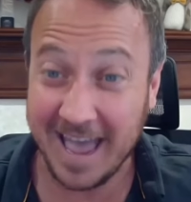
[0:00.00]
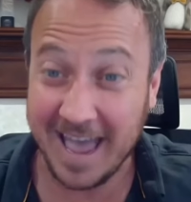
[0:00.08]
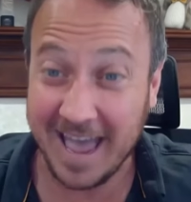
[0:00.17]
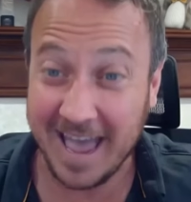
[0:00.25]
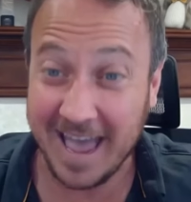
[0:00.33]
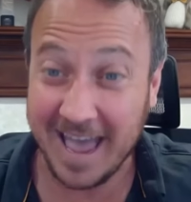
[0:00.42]

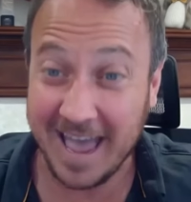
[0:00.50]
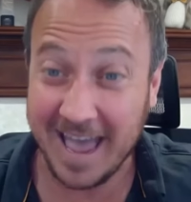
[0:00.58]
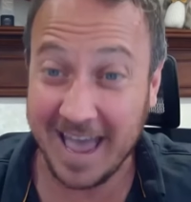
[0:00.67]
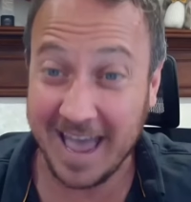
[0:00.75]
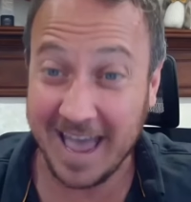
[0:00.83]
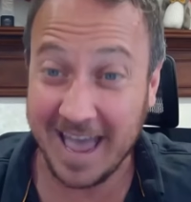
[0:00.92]

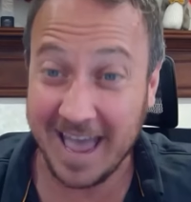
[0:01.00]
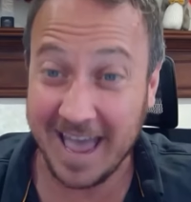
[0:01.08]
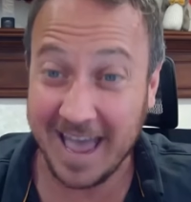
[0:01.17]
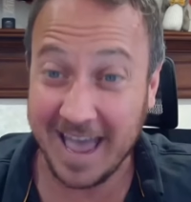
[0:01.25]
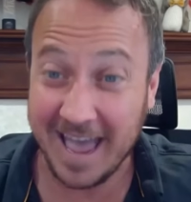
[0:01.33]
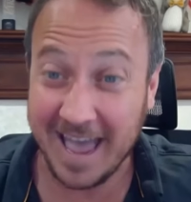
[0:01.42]

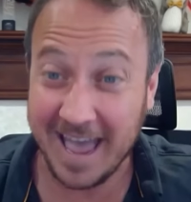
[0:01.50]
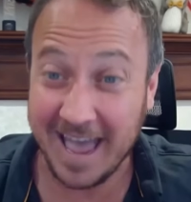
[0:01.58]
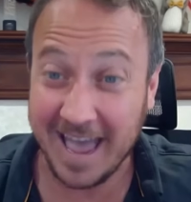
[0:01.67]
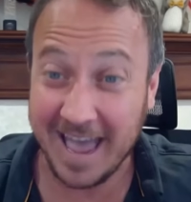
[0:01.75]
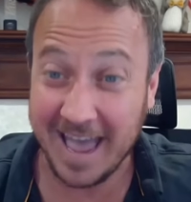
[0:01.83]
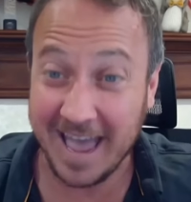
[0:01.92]

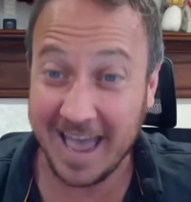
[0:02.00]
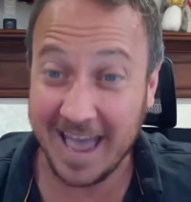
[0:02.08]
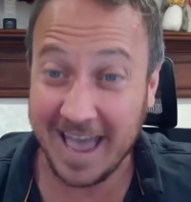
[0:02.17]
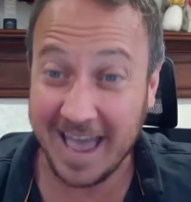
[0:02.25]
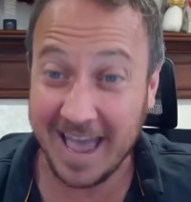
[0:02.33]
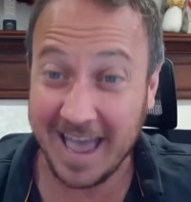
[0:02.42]

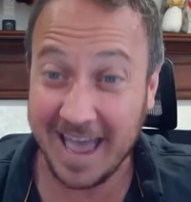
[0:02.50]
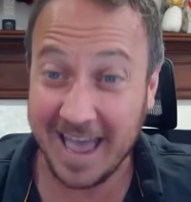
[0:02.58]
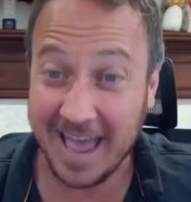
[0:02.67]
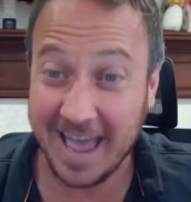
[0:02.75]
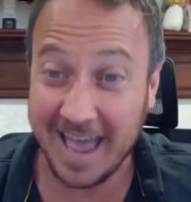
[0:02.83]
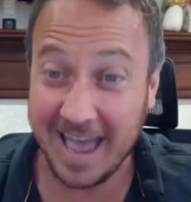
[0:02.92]

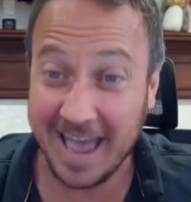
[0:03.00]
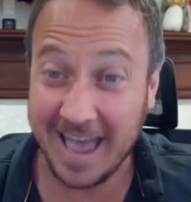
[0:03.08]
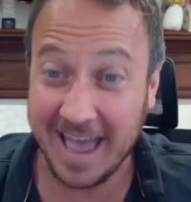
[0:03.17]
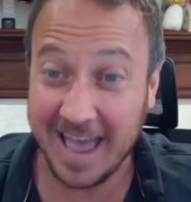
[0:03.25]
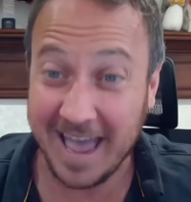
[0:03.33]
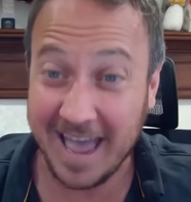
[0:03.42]

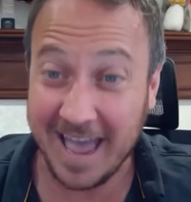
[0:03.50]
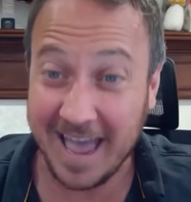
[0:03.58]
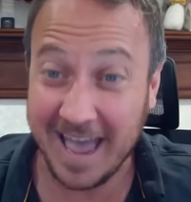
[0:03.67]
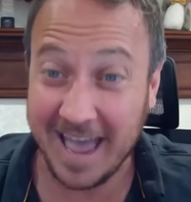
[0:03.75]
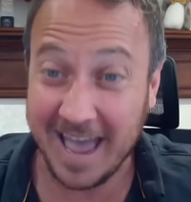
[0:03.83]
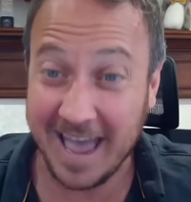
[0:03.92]

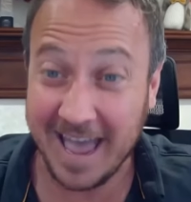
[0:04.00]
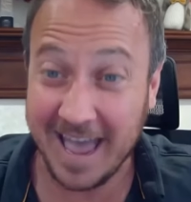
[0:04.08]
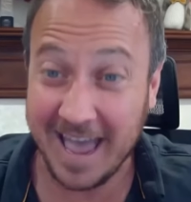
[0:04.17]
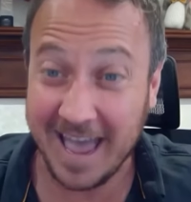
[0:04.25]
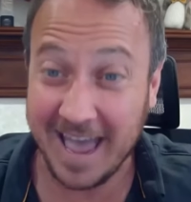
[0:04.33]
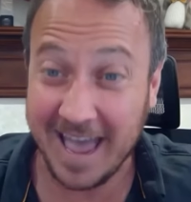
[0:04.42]

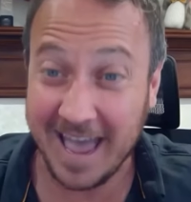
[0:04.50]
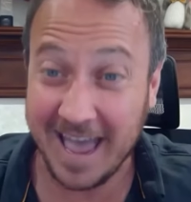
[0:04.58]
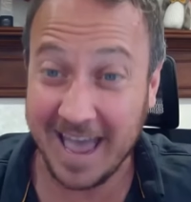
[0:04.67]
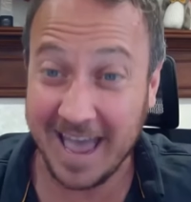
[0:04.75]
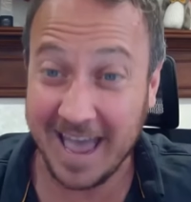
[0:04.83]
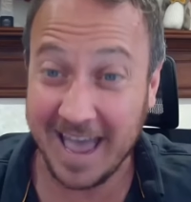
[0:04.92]

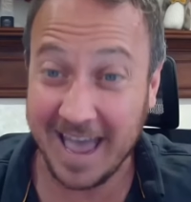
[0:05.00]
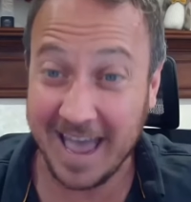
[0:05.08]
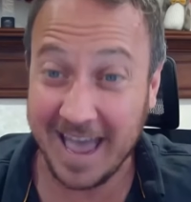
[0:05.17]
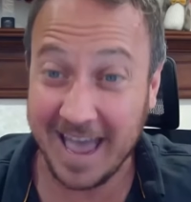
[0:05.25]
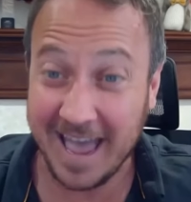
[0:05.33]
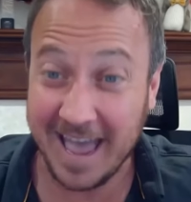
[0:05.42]
[no speech]